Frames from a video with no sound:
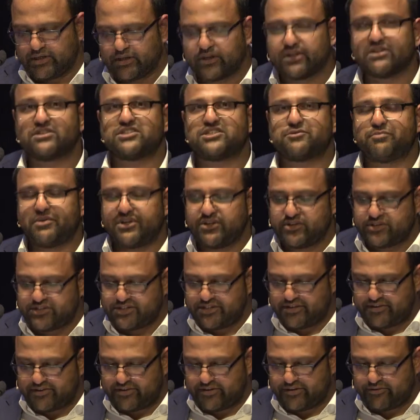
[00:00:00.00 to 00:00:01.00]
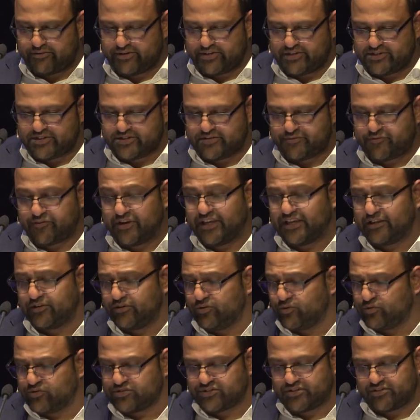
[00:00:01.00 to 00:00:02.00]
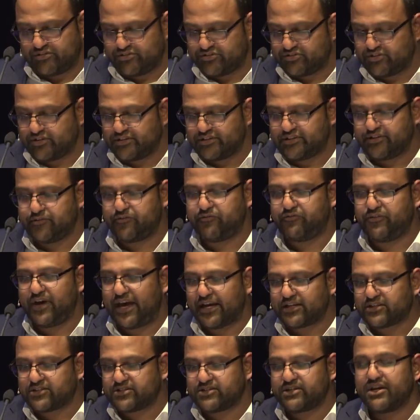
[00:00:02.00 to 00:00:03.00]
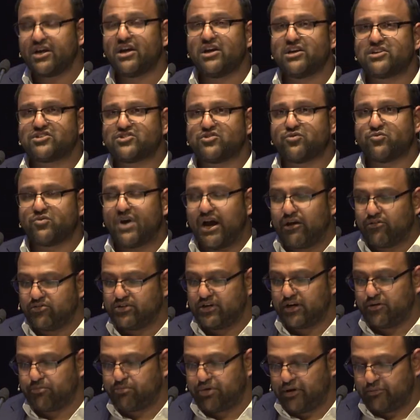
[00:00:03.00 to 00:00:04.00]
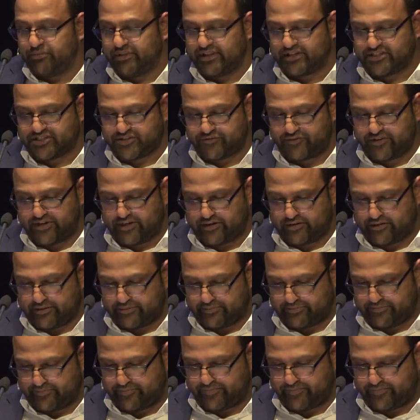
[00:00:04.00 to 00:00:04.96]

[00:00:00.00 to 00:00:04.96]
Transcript: Conspiracy theories, fake news, and alternative facts surround our public sphere.